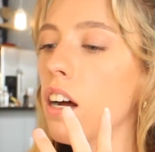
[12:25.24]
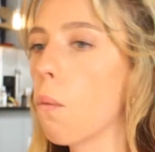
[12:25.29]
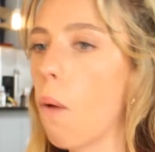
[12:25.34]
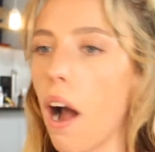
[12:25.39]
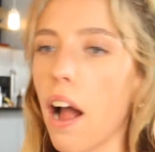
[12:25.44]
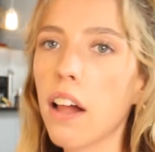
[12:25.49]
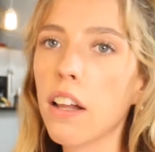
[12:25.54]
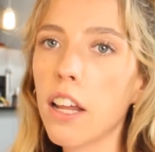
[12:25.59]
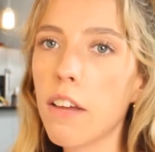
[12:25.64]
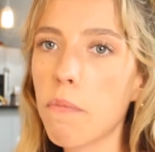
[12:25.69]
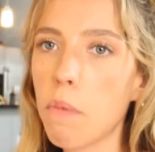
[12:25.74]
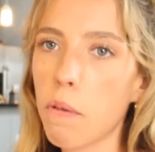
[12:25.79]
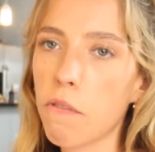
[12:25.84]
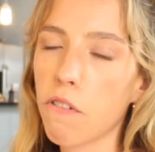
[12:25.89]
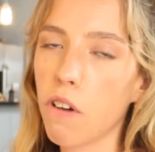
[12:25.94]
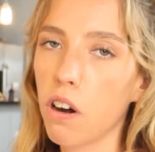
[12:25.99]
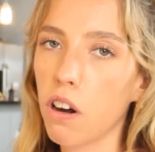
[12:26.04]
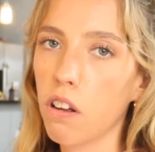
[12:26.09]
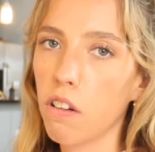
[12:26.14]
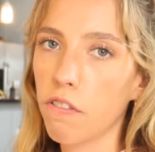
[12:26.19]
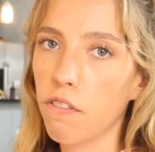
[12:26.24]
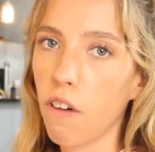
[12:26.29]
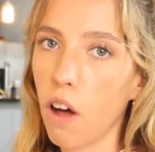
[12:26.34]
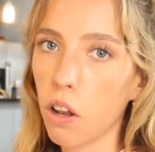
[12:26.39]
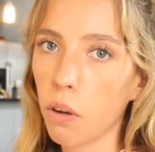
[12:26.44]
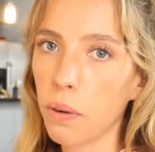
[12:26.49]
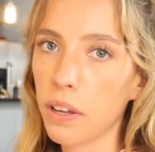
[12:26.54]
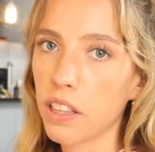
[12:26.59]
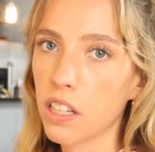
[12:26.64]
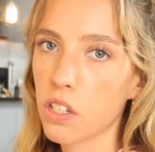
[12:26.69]
For a while I've been
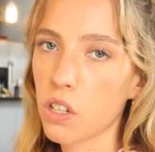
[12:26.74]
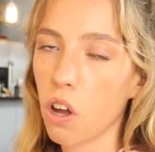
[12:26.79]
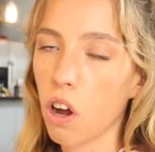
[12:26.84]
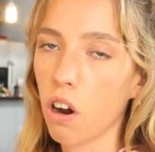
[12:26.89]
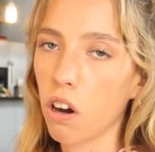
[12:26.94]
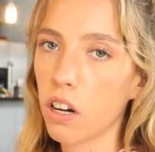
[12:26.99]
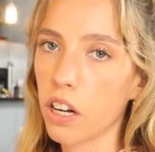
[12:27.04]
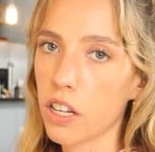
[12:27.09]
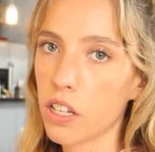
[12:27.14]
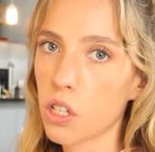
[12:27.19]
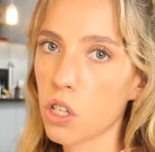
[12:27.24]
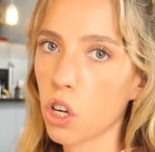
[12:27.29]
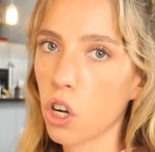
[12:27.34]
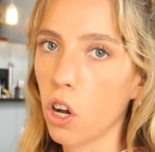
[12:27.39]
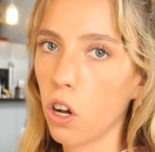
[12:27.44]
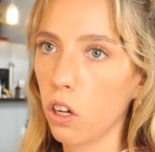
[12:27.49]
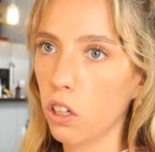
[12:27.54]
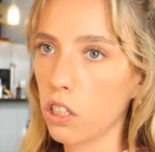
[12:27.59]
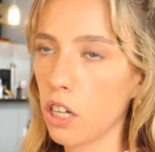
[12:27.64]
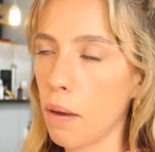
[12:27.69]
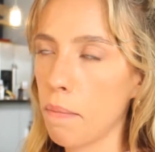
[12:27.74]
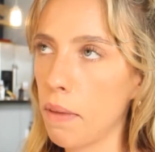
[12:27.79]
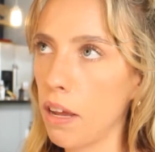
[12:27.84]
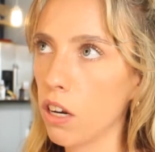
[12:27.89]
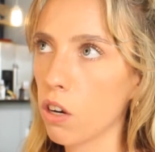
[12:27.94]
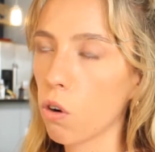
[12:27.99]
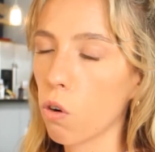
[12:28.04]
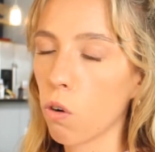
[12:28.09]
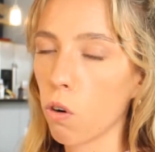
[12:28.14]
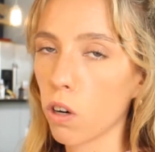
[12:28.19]
following this artist called
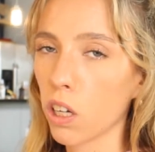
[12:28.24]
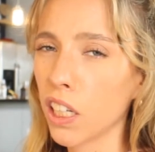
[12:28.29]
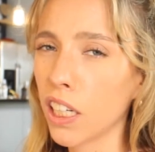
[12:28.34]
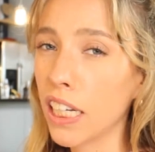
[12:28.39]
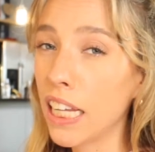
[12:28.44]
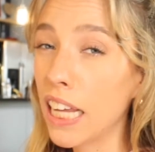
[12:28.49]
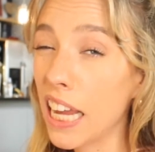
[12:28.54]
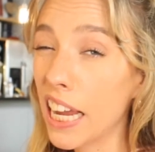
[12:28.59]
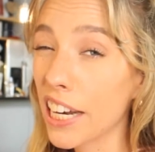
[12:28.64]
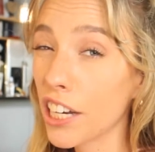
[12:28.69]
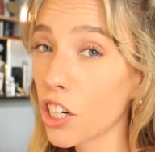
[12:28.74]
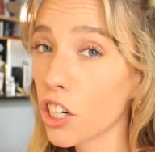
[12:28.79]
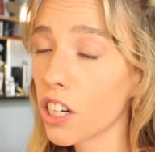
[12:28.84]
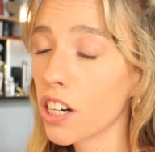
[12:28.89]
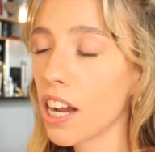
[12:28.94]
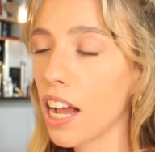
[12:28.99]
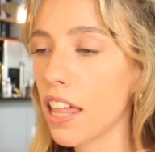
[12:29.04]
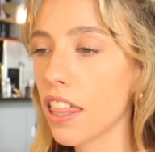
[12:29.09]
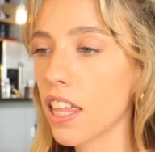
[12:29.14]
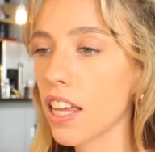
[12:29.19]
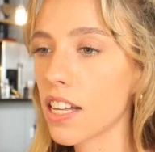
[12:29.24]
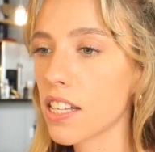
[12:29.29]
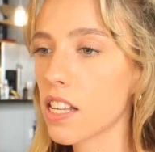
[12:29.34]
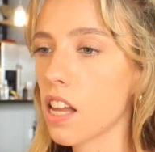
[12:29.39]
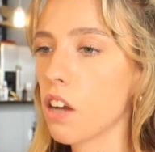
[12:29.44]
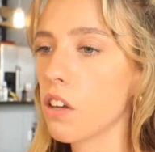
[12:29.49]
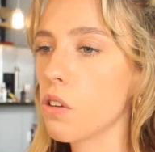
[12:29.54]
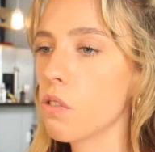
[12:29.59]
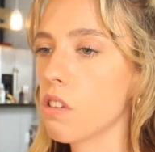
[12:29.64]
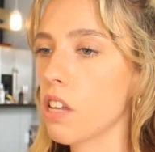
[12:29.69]
Amanda Orleander, I think
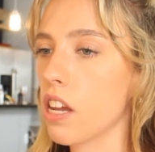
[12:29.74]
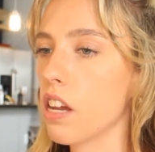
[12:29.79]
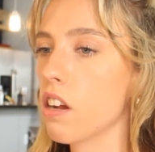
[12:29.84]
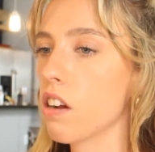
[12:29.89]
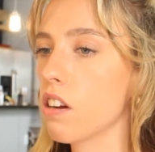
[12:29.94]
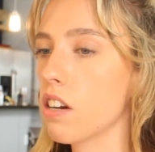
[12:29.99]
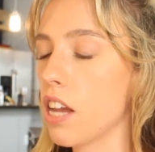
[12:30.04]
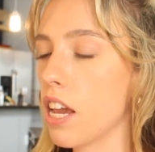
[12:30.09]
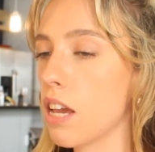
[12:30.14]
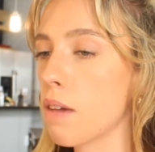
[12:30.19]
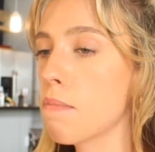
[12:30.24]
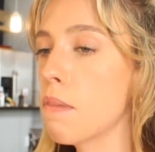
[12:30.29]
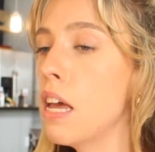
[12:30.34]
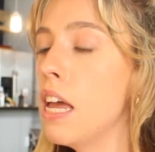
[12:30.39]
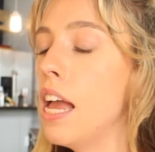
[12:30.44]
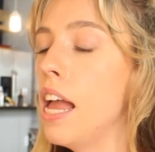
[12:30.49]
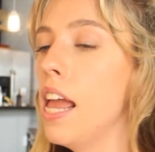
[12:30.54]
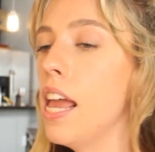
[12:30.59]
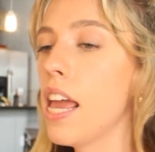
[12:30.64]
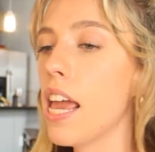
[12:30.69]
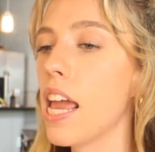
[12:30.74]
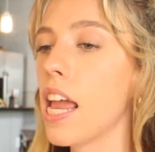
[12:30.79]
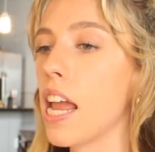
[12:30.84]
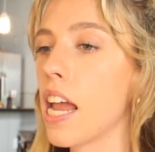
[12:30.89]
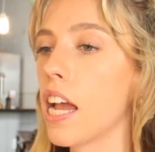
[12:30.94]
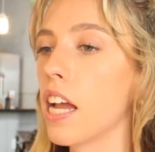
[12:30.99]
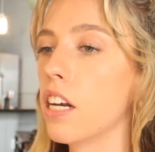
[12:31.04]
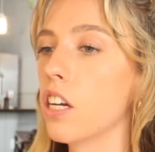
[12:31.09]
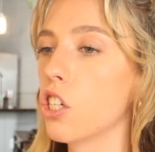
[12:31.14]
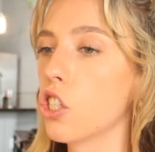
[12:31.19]
is how you say her name,
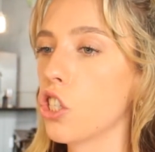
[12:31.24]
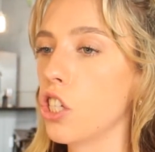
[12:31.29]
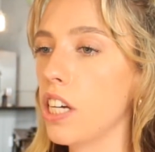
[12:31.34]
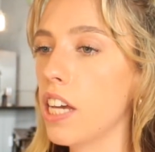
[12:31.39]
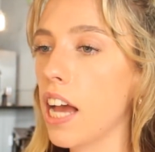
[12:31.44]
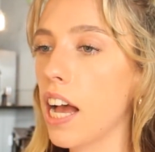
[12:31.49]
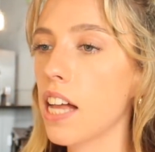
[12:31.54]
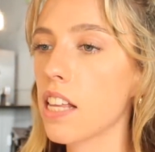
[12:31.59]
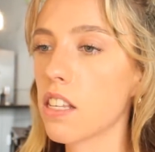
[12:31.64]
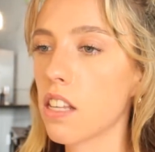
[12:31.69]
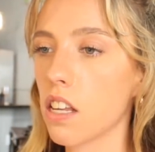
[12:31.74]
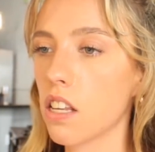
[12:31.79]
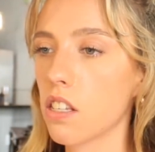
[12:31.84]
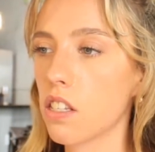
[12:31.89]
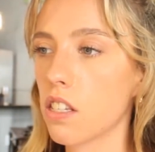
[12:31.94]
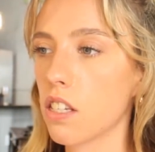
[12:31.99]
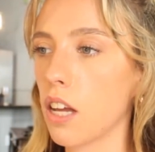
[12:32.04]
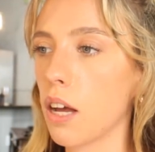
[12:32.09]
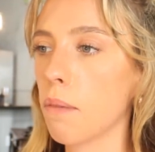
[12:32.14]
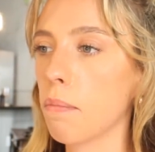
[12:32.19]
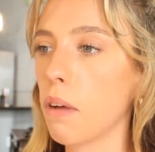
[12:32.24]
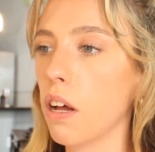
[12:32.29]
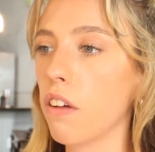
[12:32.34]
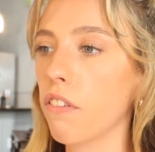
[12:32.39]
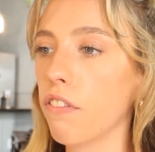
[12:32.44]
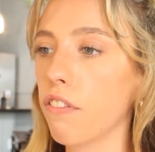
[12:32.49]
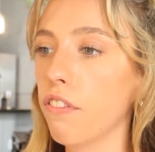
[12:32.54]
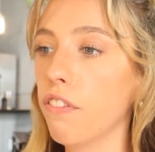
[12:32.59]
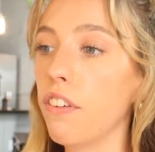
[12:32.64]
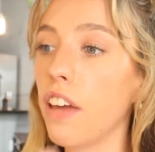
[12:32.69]
and she has some
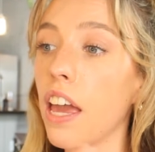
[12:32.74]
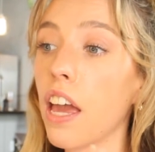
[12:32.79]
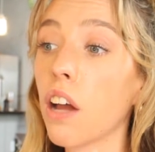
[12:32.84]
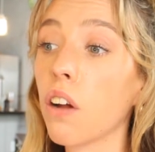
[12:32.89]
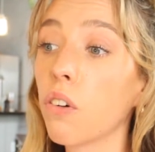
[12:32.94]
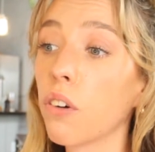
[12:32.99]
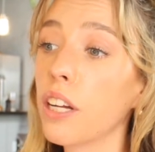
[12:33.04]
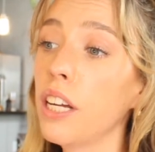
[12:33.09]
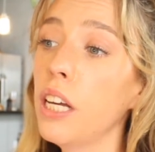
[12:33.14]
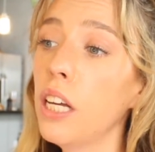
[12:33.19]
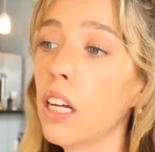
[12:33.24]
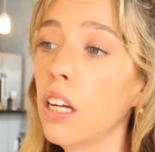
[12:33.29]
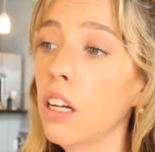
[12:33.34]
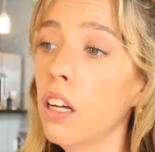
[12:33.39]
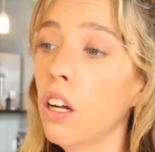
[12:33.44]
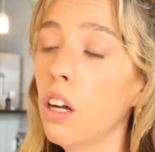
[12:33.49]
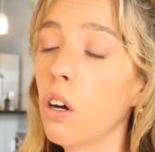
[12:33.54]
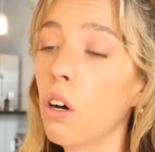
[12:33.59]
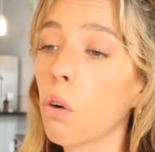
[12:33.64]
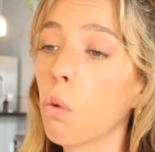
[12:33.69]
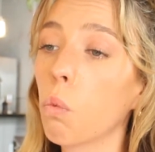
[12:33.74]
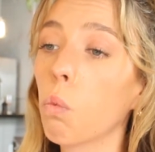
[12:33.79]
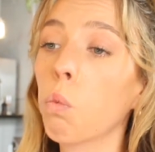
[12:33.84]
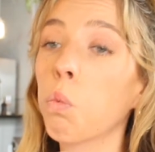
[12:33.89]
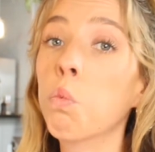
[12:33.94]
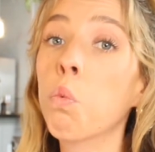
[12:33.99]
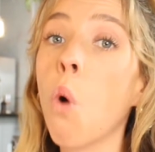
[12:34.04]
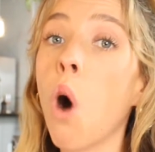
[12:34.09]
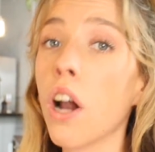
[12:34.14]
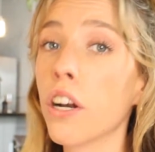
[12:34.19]
very
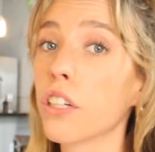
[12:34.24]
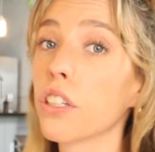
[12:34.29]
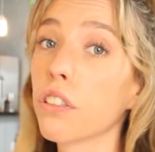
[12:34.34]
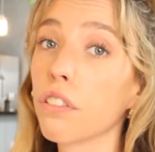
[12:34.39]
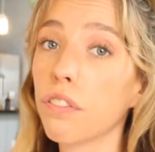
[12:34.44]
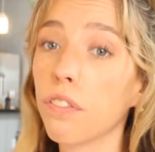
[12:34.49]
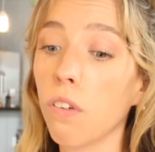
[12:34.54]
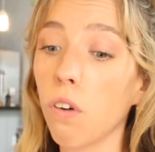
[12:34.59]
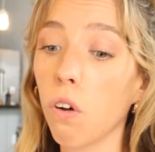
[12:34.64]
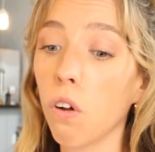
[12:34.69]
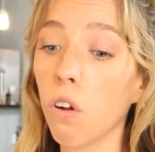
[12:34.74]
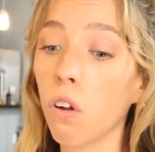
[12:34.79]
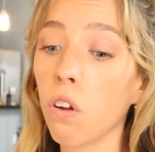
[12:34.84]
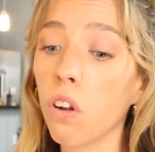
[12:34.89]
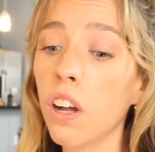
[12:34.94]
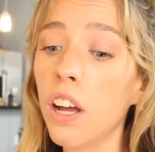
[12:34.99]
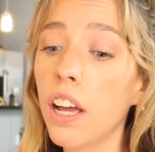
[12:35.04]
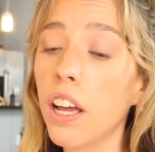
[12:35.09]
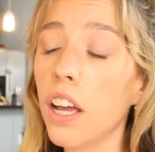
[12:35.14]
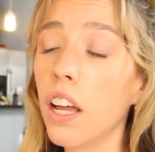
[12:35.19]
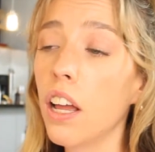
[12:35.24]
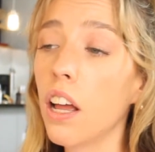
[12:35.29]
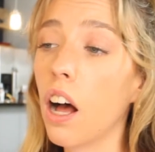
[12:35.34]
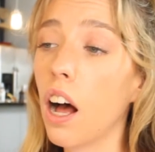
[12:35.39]
wonderful,